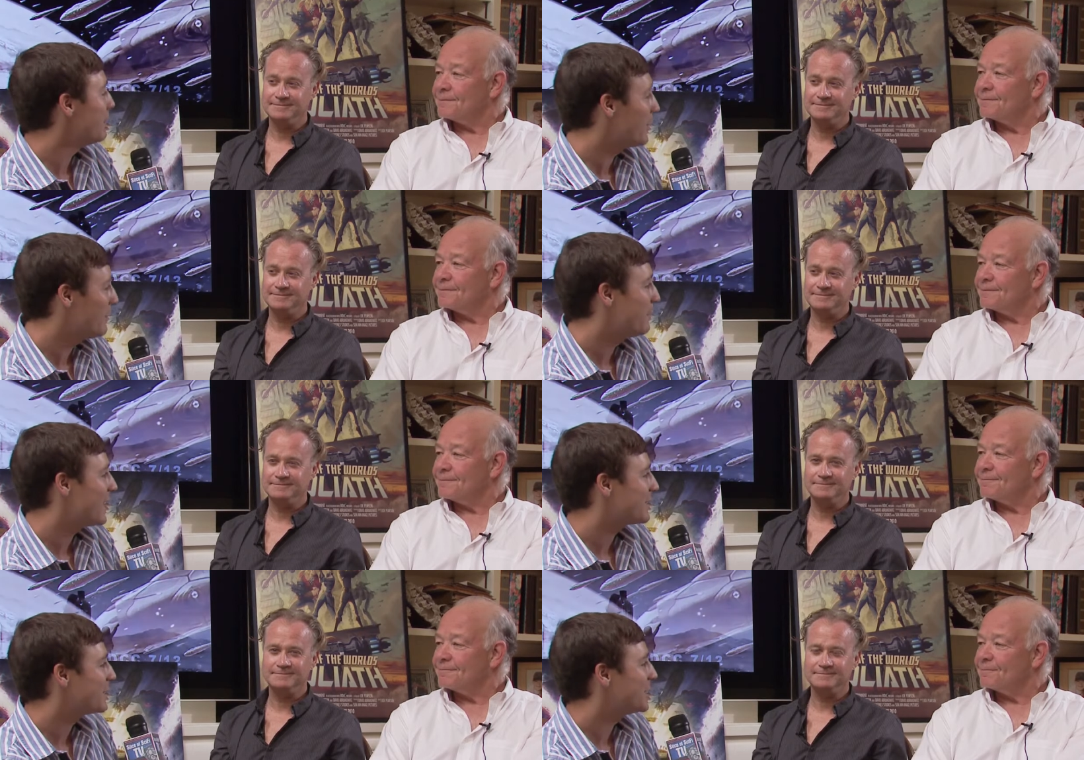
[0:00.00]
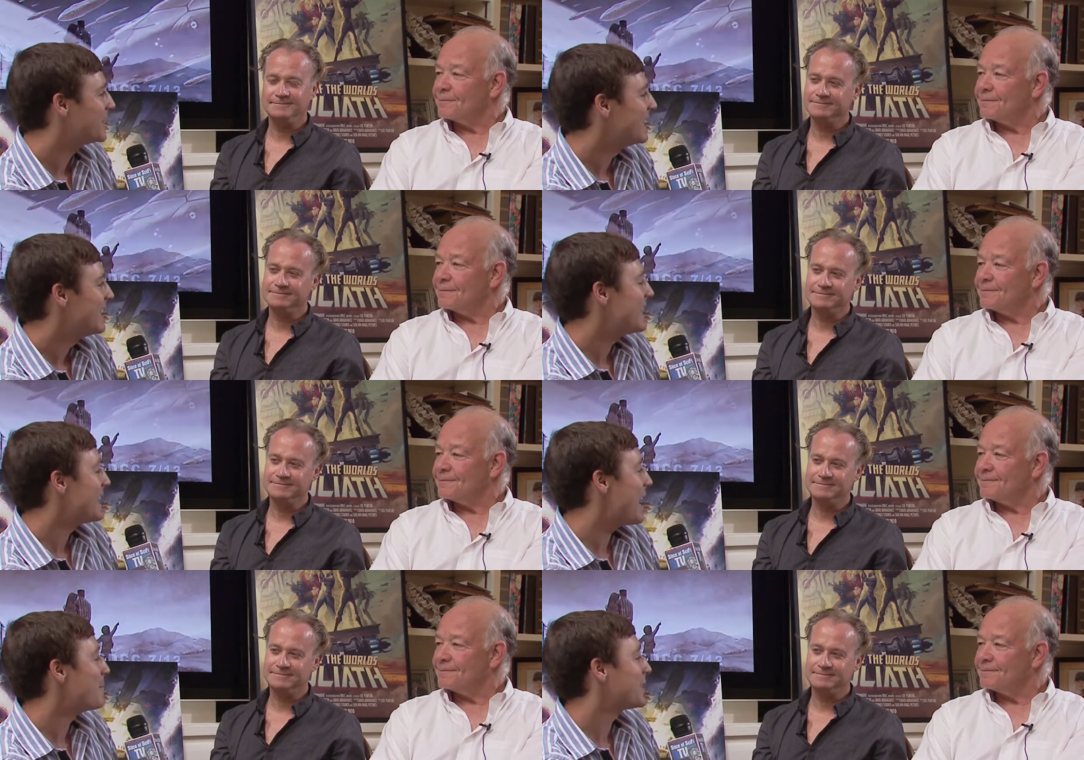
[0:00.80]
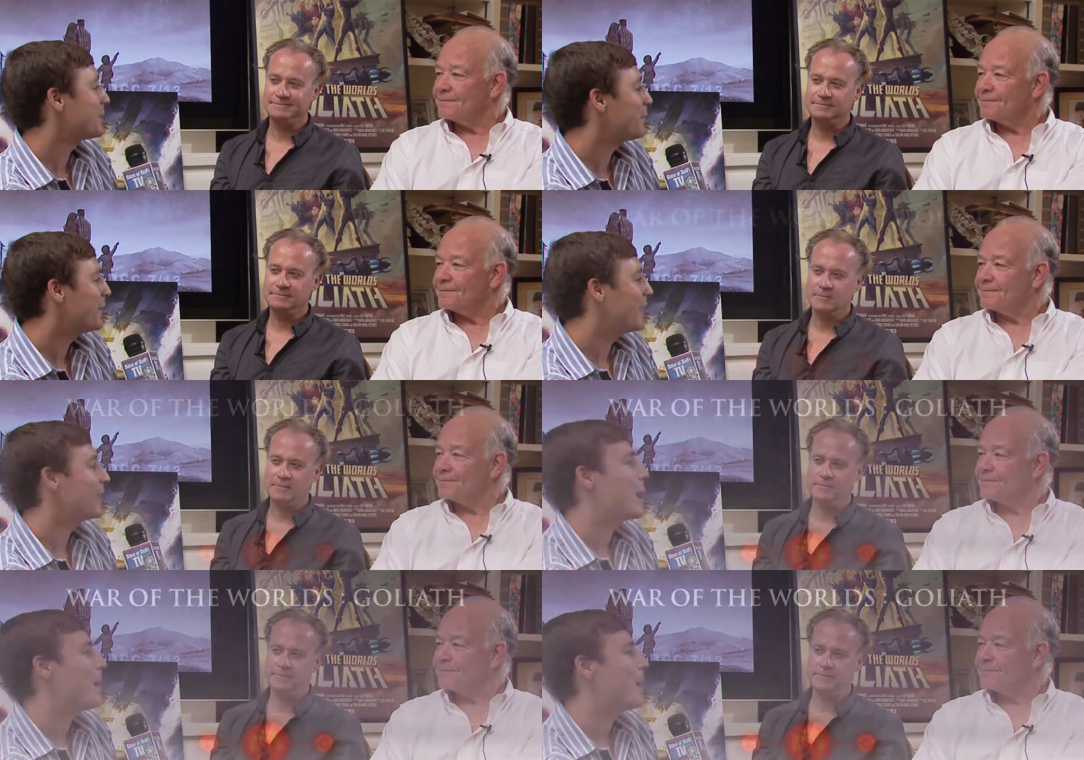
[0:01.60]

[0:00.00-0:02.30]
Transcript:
Speaker 1: Film Festival. That must have felt